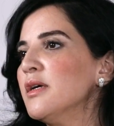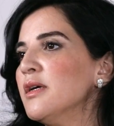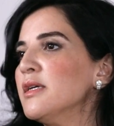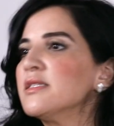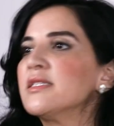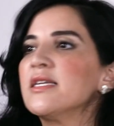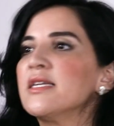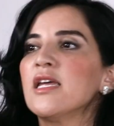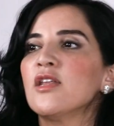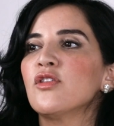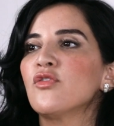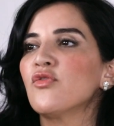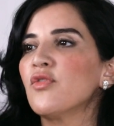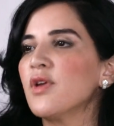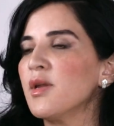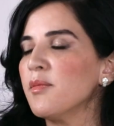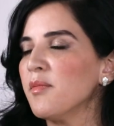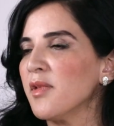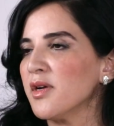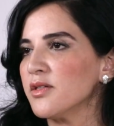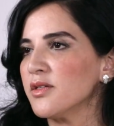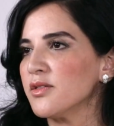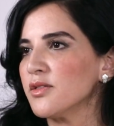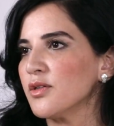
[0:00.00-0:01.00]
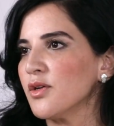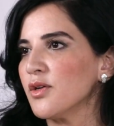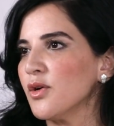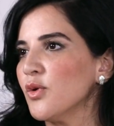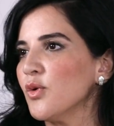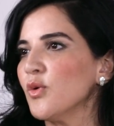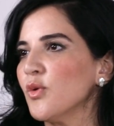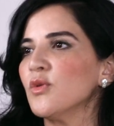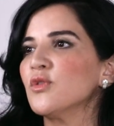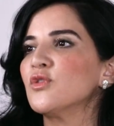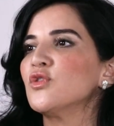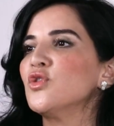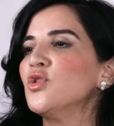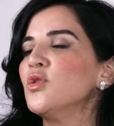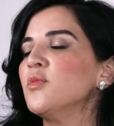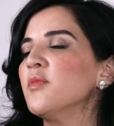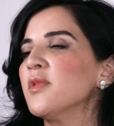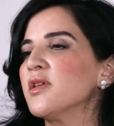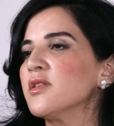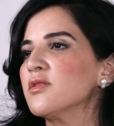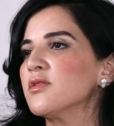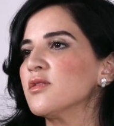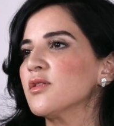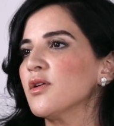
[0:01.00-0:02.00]
Say 3 months ago or 2
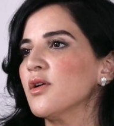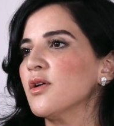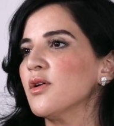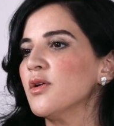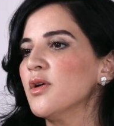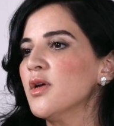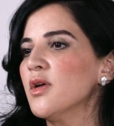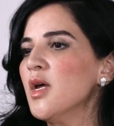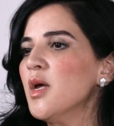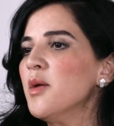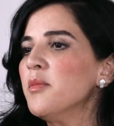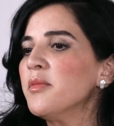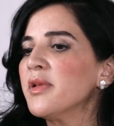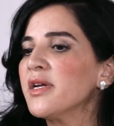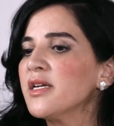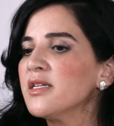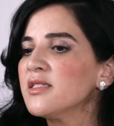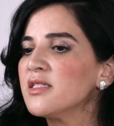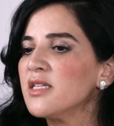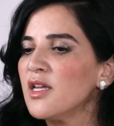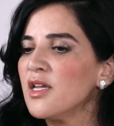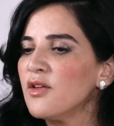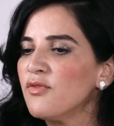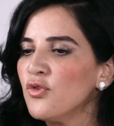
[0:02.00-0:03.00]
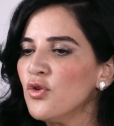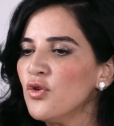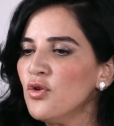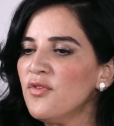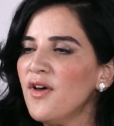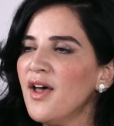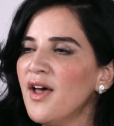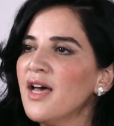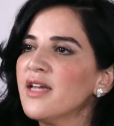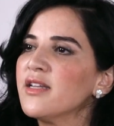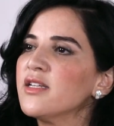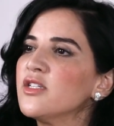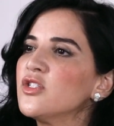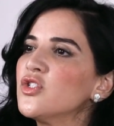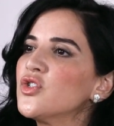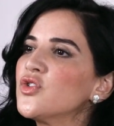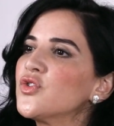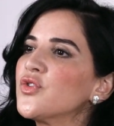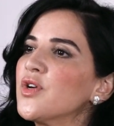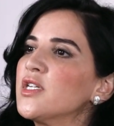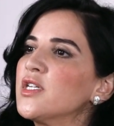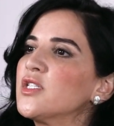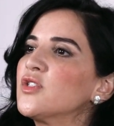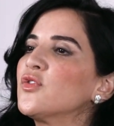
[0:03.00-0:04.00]
months ago. Because if you've had a
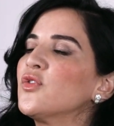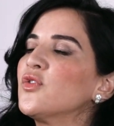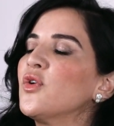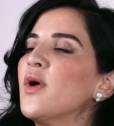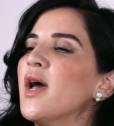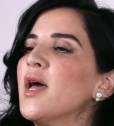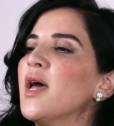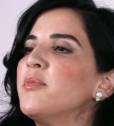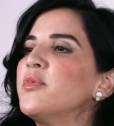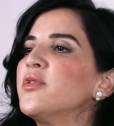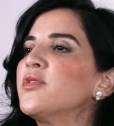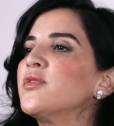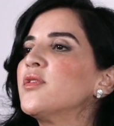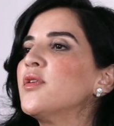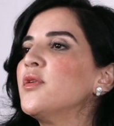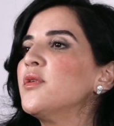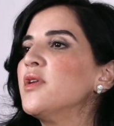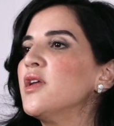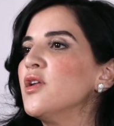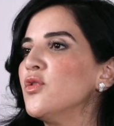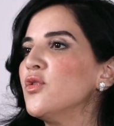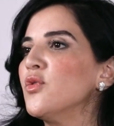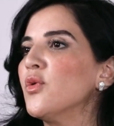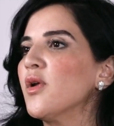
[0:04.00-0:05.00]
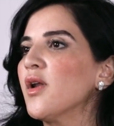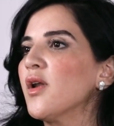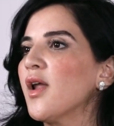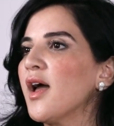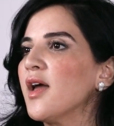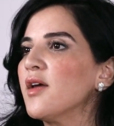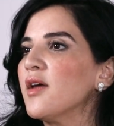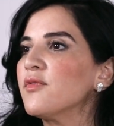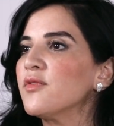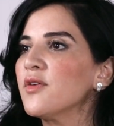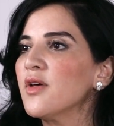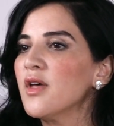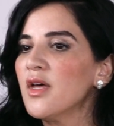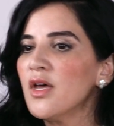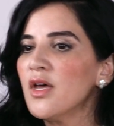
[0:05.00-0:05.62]
stressful episode in your life,